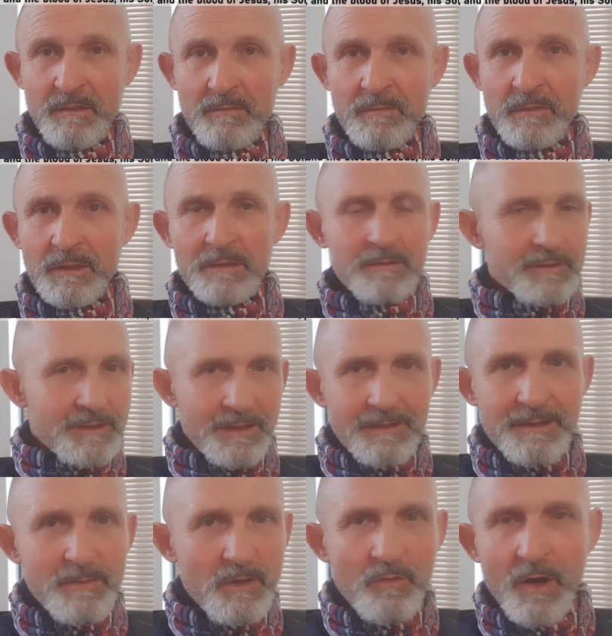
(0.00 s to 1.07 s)
You know, don't
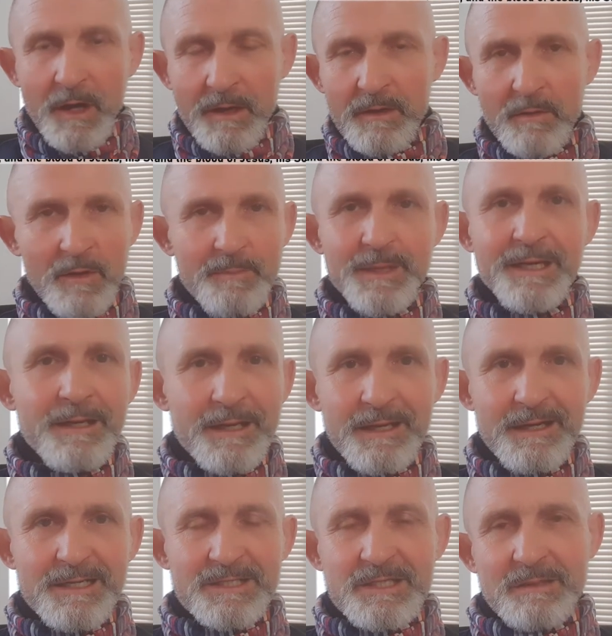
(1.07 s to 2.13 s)
get me wrong, I don't want to be
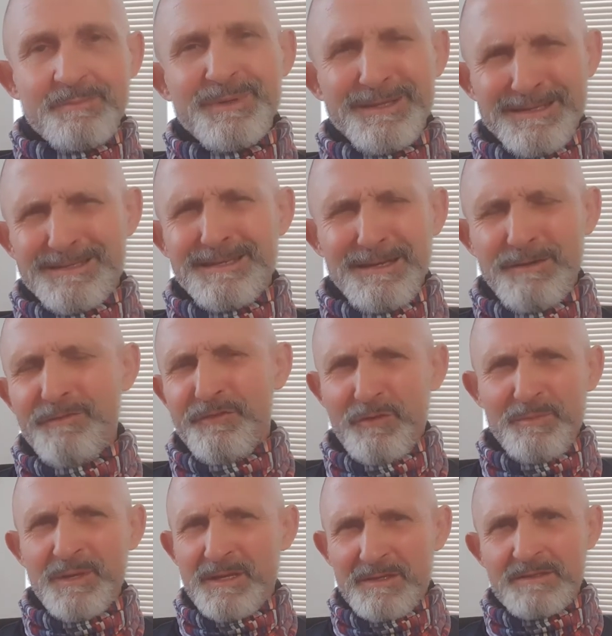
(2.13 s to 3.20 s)
legalistic, but it's helpful
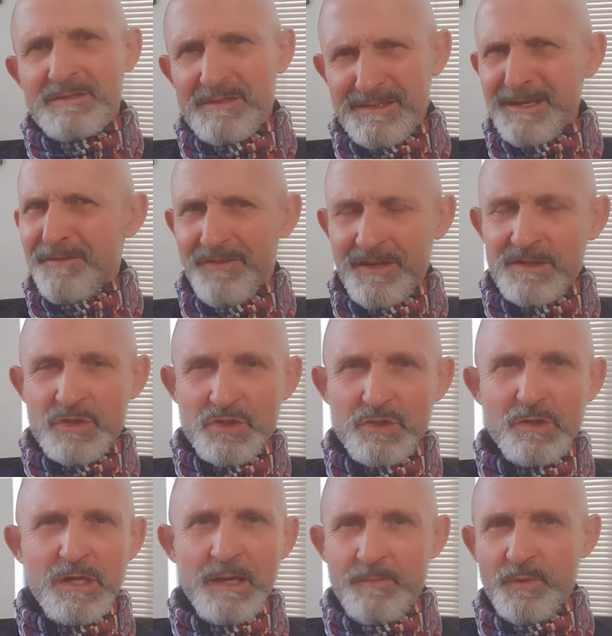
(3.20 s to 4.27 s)
because stuff gets
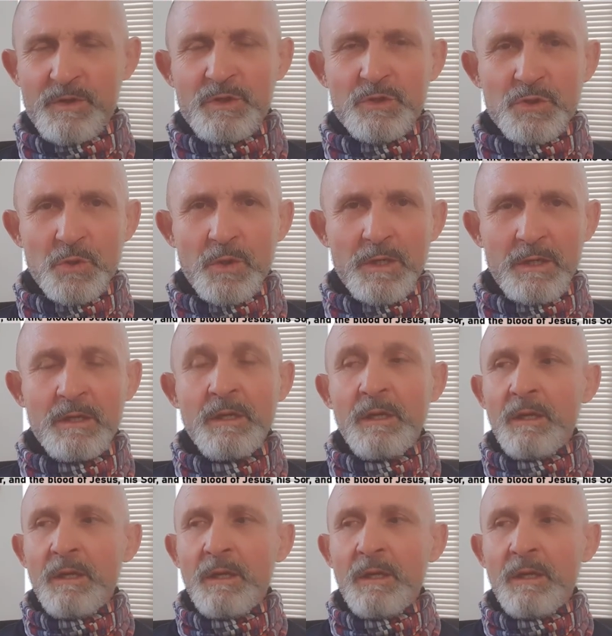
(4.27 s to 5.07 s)
stirred up when you're talking.